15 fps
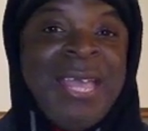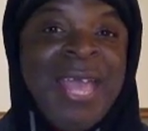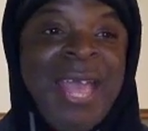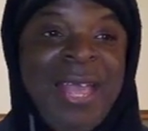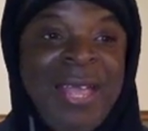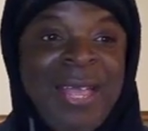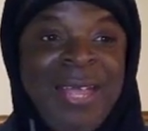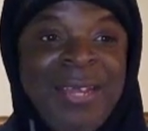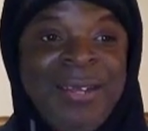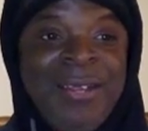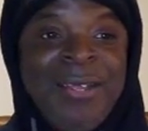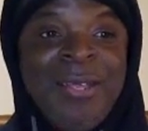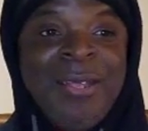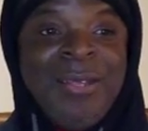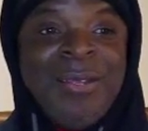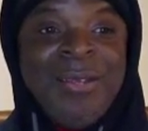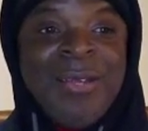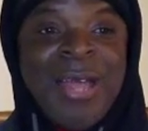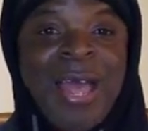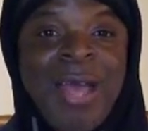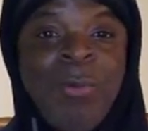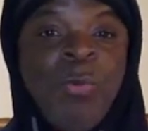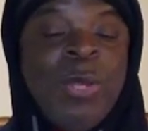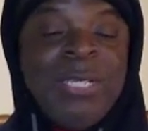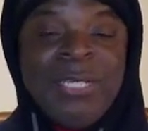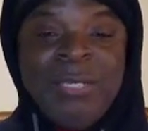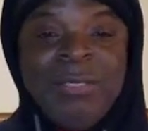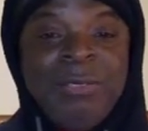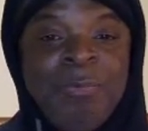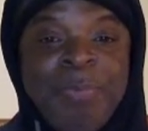and I went
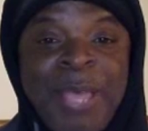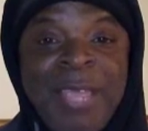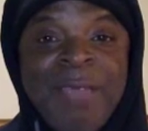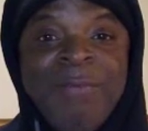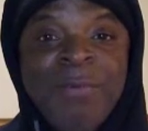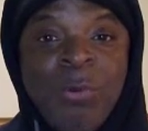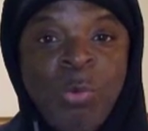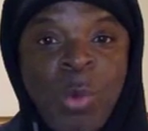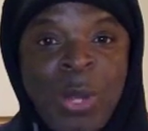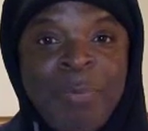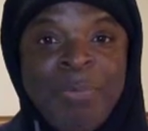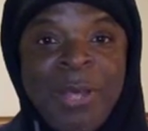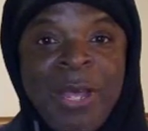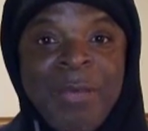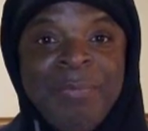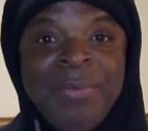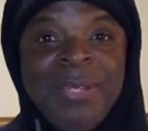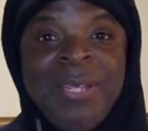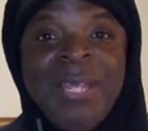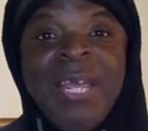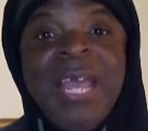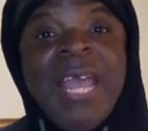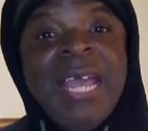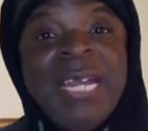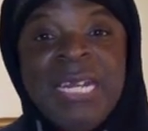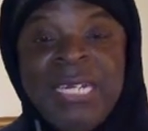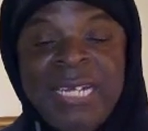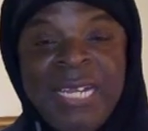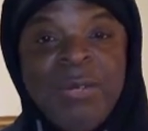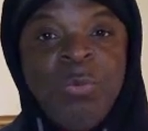to pay for one pump and
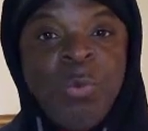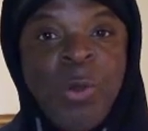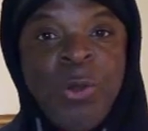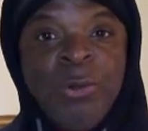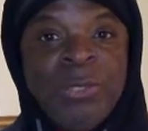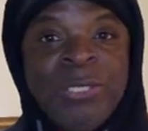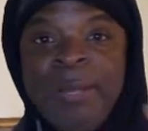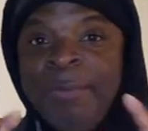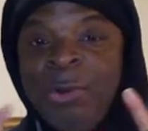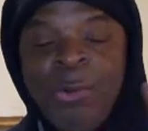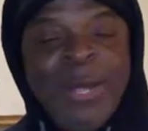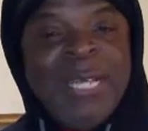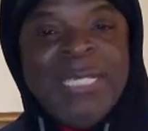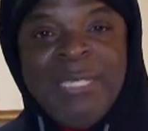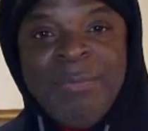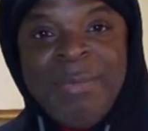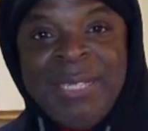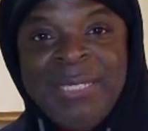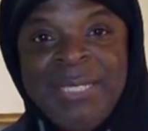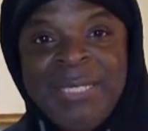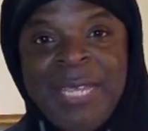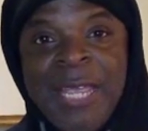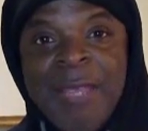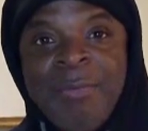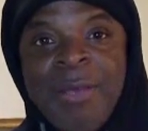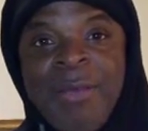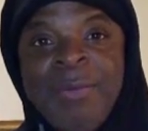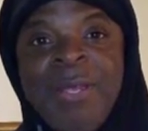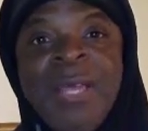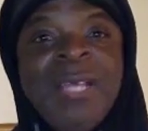it didn't work. Some crazy message came
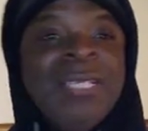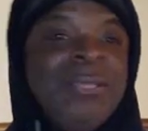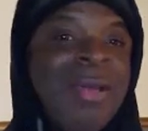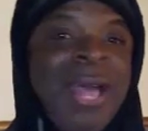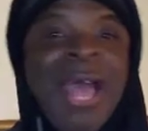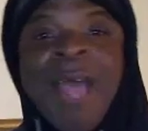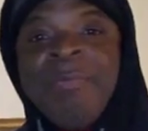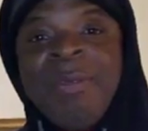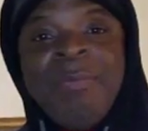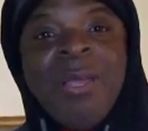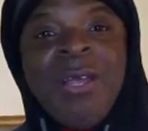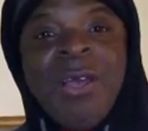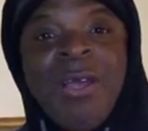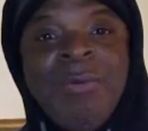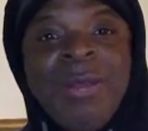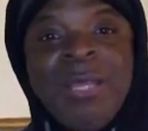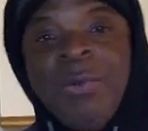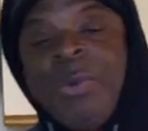up. So I hopped in my car right